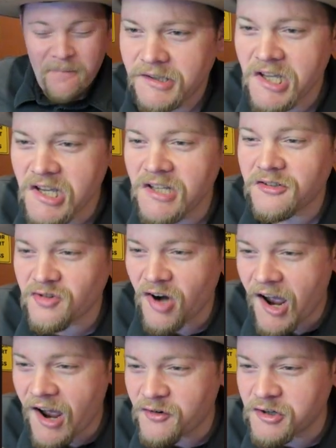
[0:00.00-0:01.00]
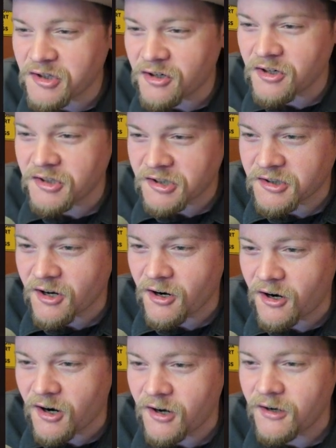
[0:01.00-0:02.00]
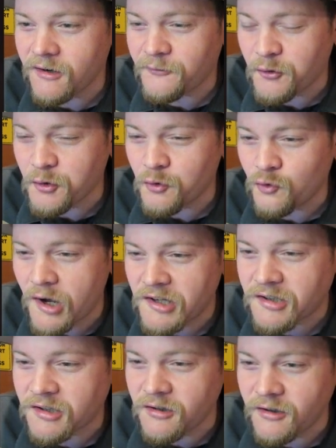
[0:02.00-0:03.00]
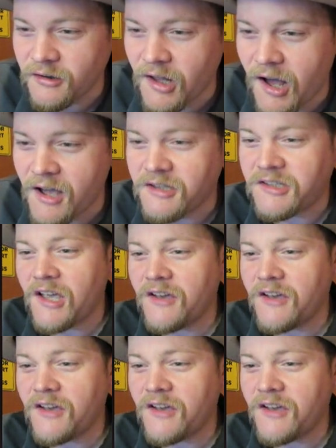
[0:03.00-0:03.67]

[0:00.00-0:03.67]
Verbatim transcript: These drivers are scarred for the rest of their lives.